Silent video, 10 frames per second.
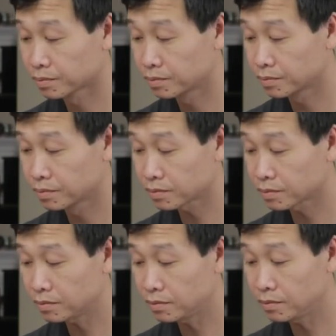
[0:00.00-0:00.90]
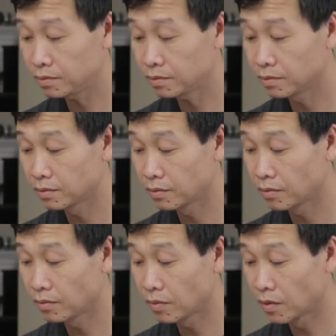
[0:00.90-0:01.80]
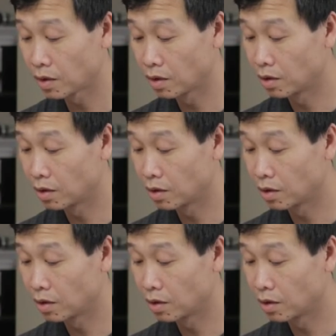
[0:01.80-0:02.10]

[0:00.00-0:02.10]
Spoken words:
No one is speaking in this clip.